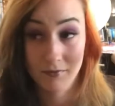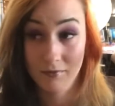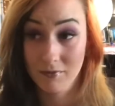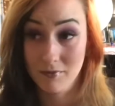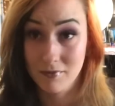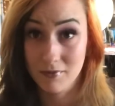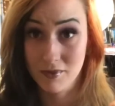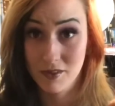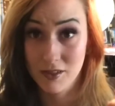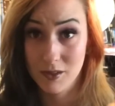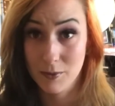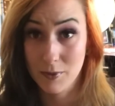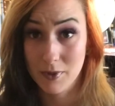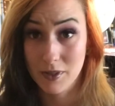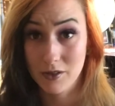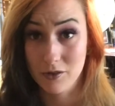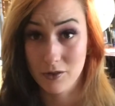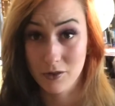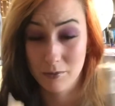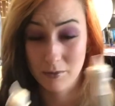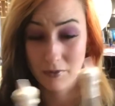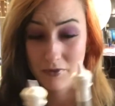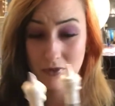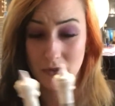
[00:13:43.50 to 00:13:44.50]
This one I do
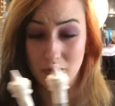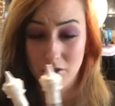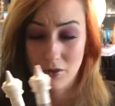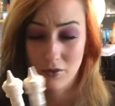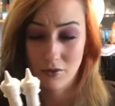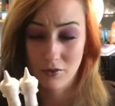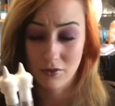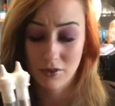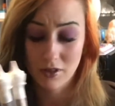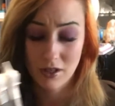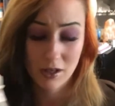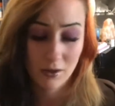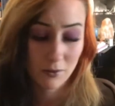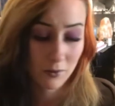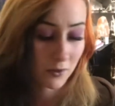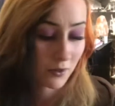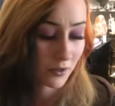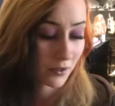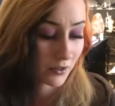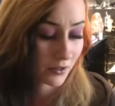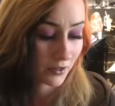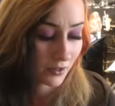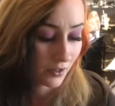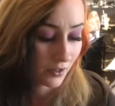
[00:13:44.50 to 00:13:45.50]
prefer over that one.